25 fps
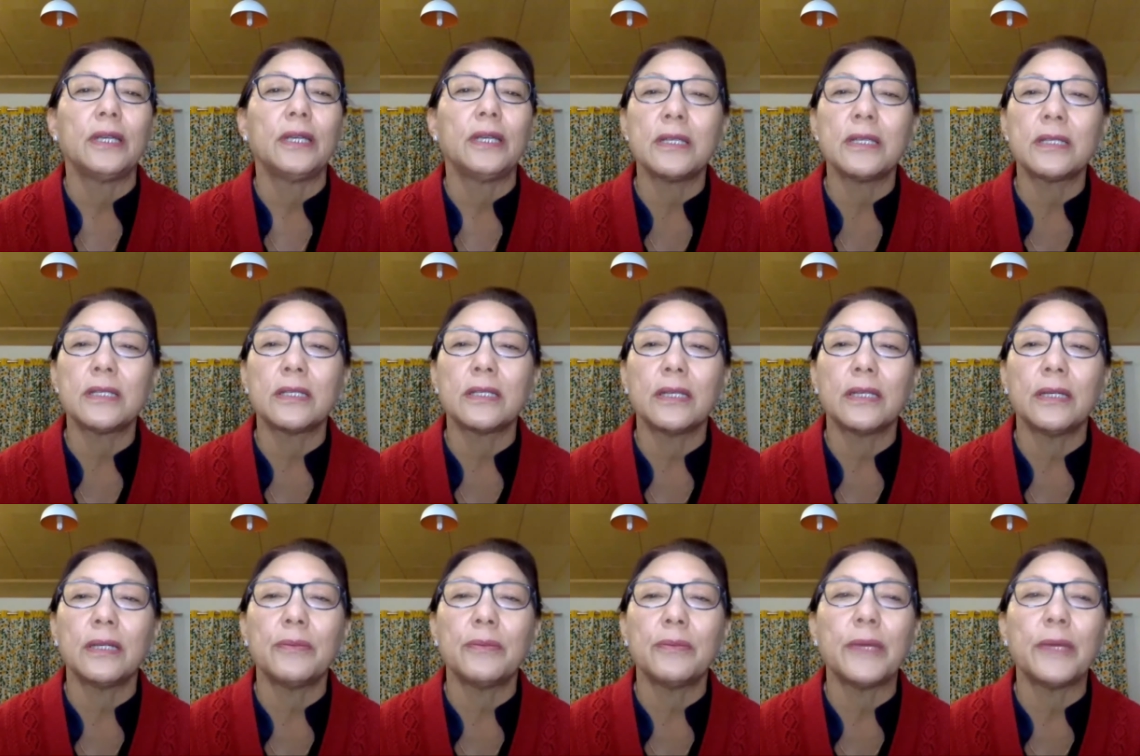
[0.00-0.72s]

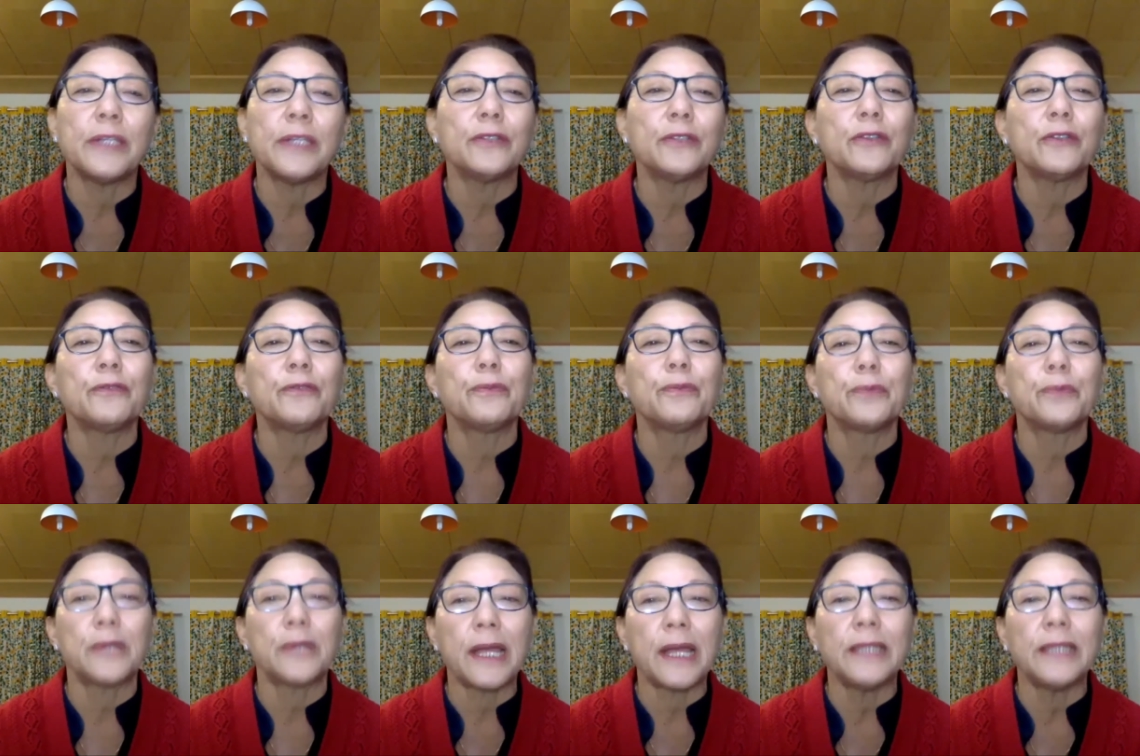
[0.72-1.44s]
is a matter of
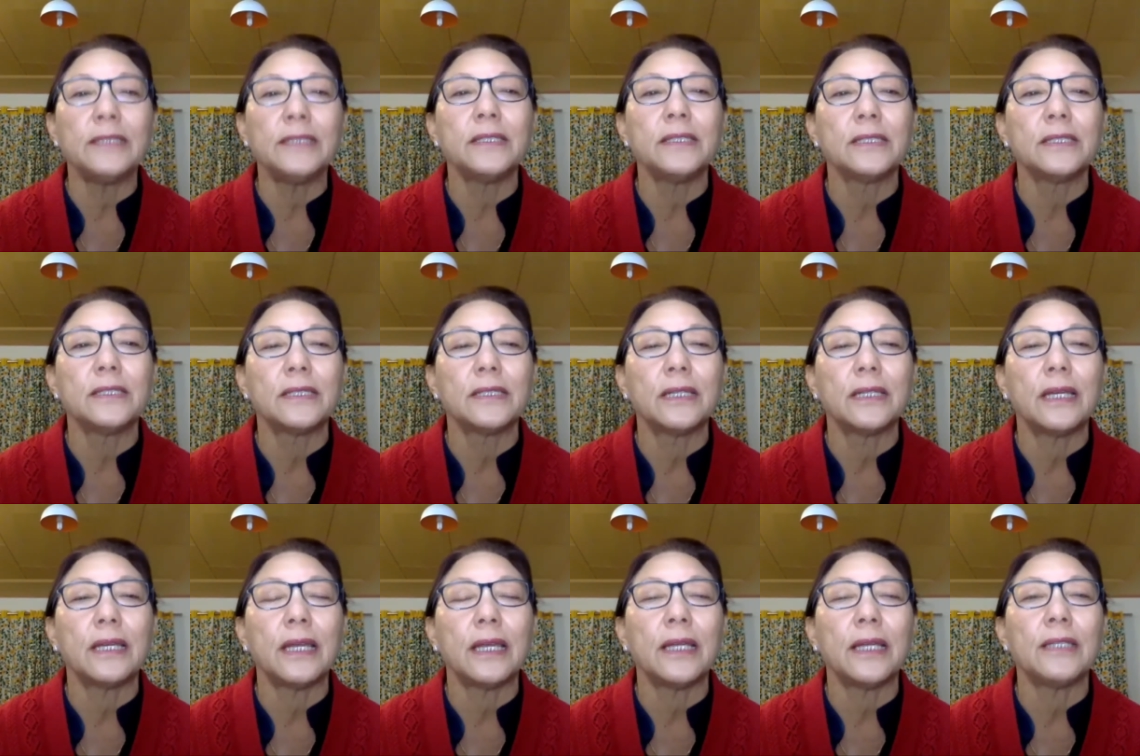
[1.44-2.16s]
pride,
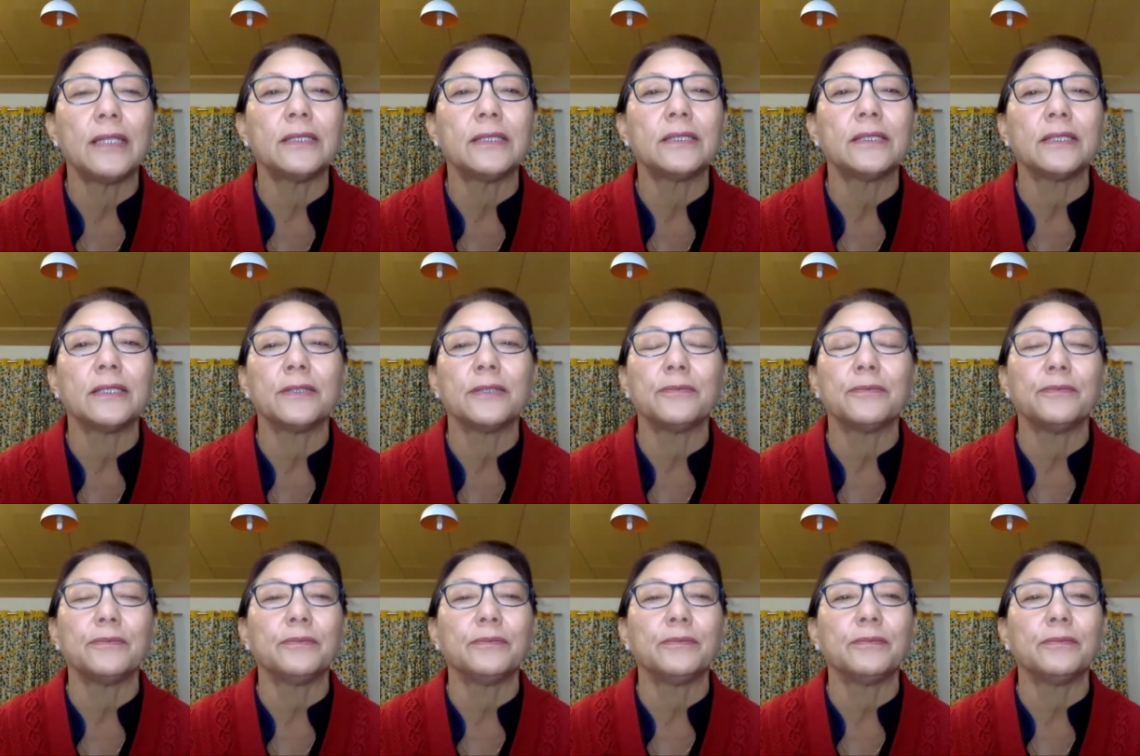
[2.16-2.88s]
and
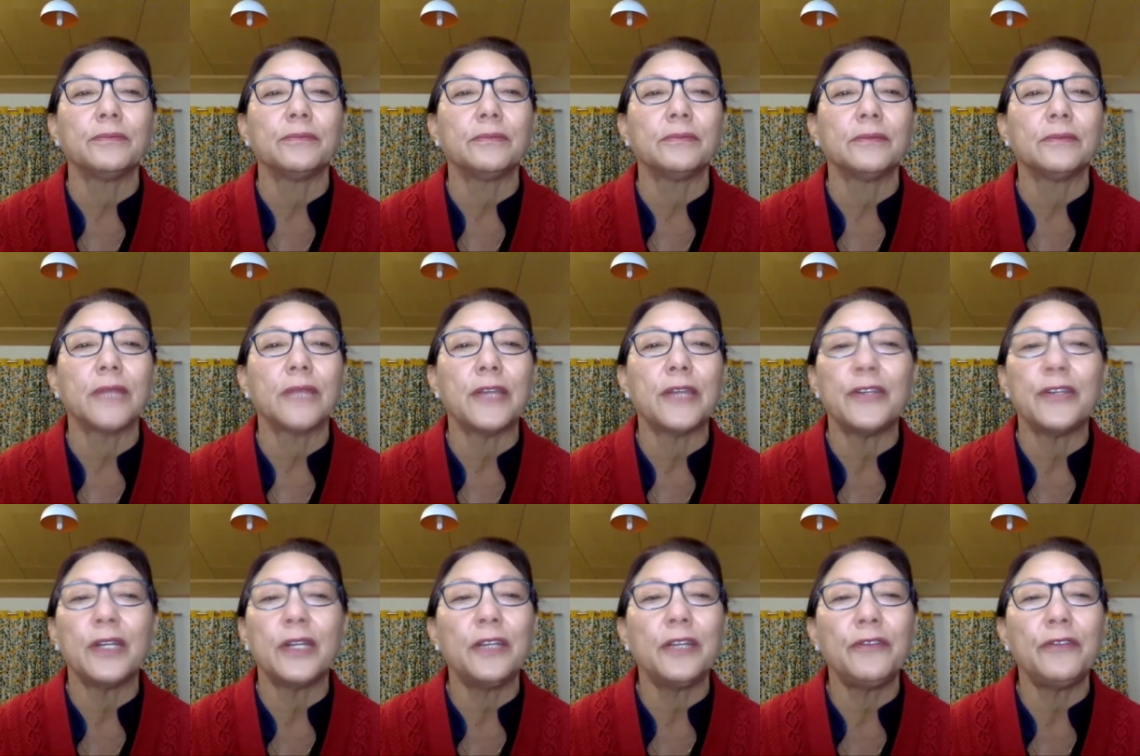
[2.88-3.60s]

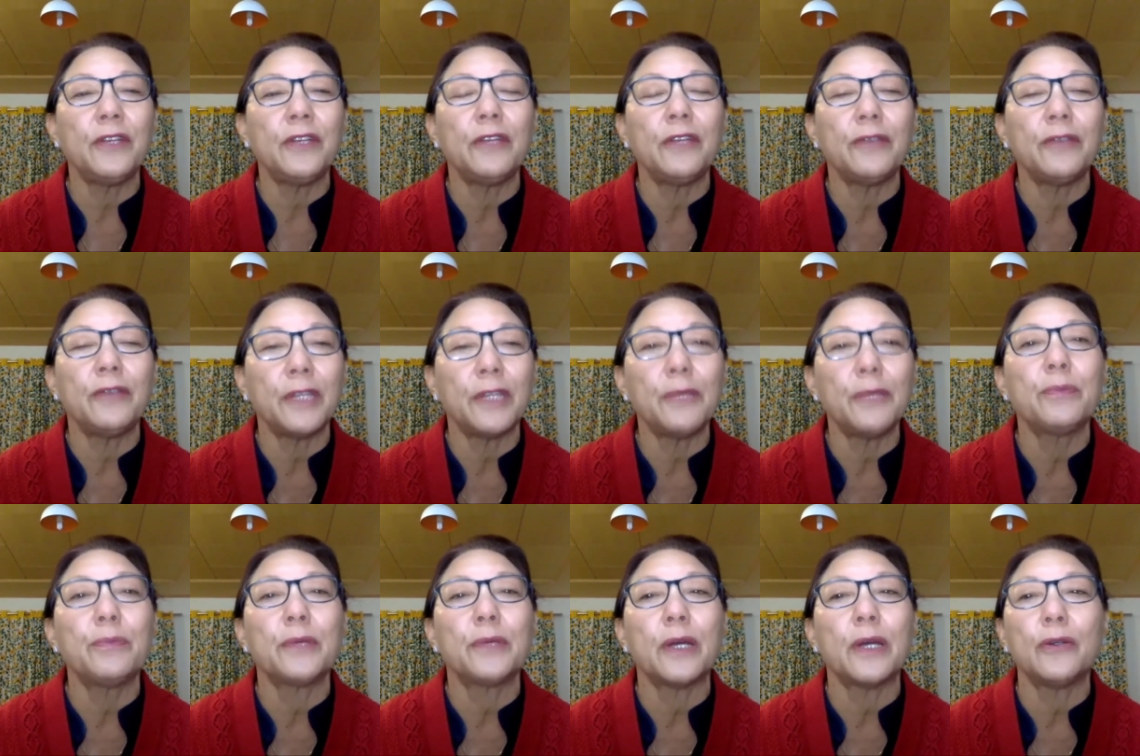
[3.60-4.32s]
I really feel
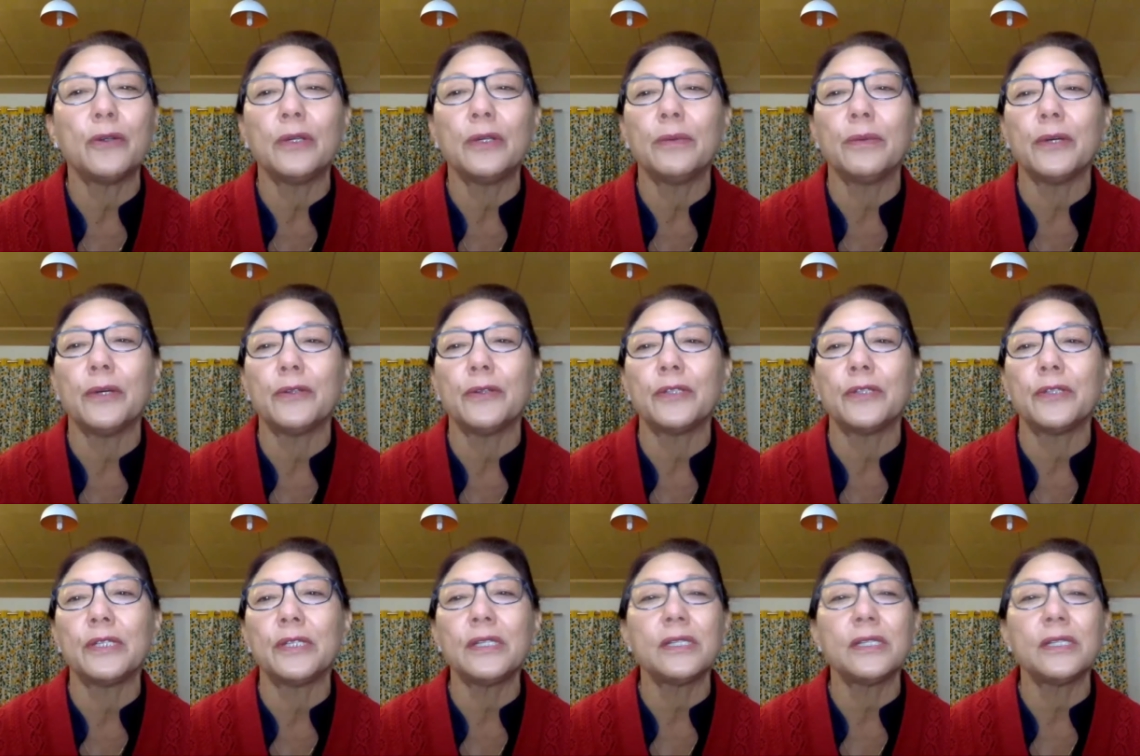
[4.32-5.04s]
very proud
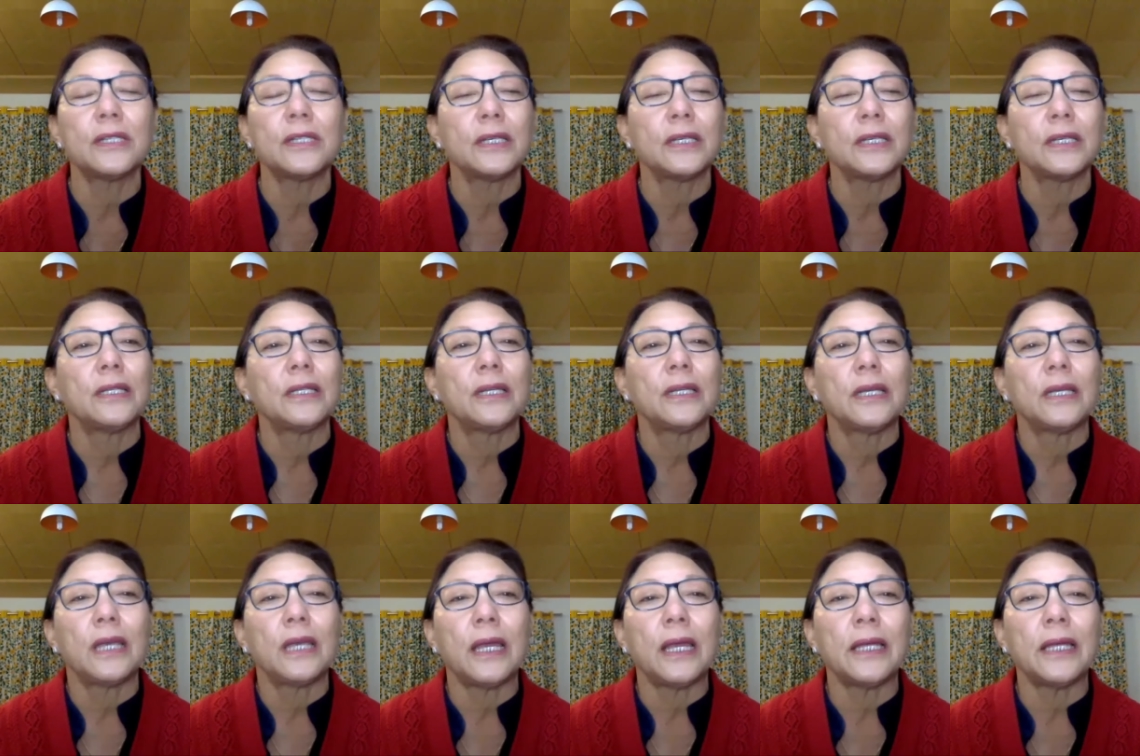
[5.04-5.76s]
about it.
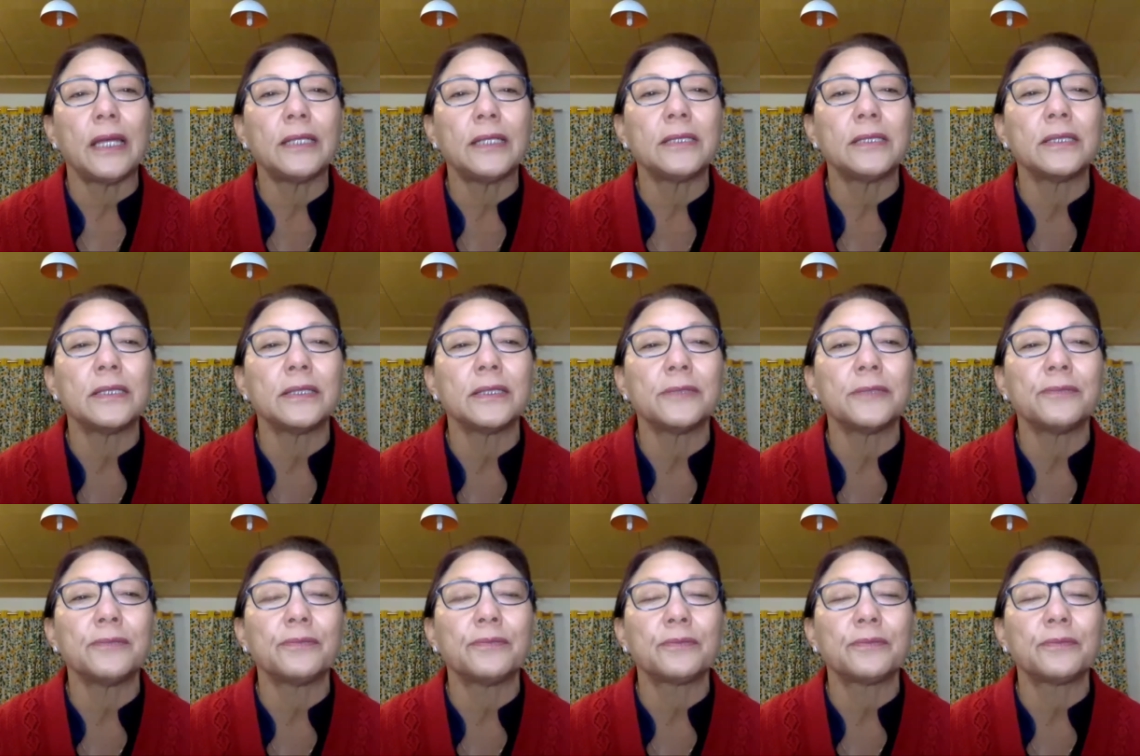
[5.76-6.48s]

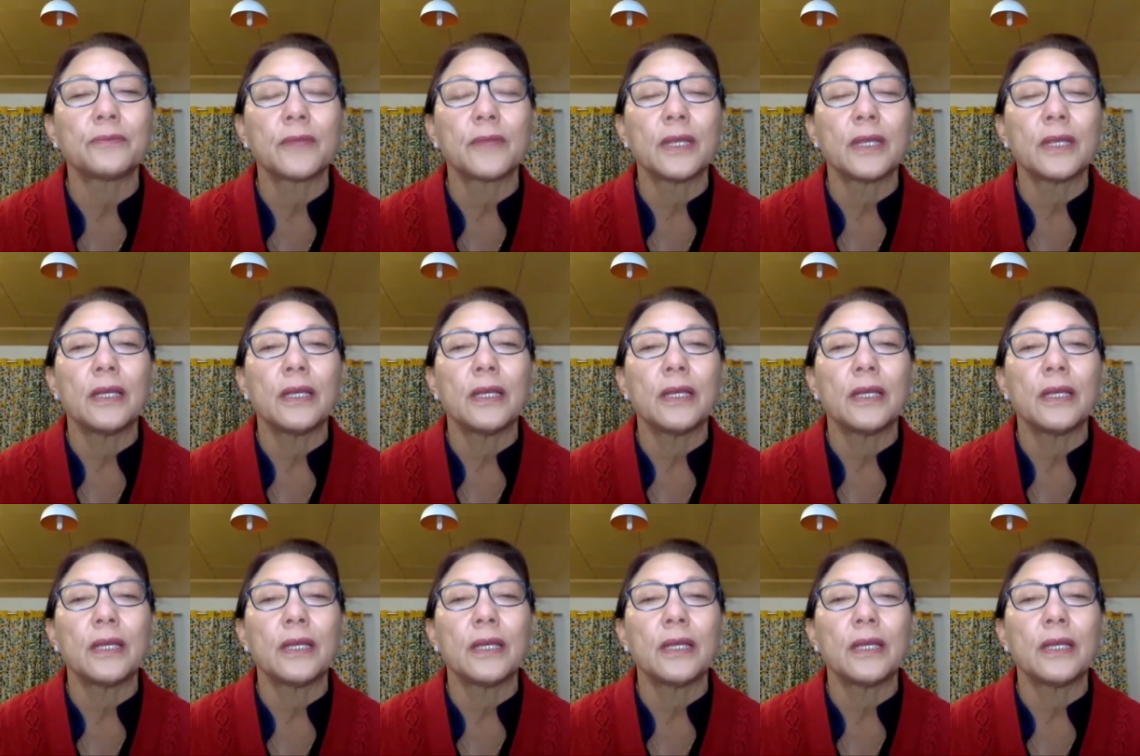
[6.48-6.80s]
And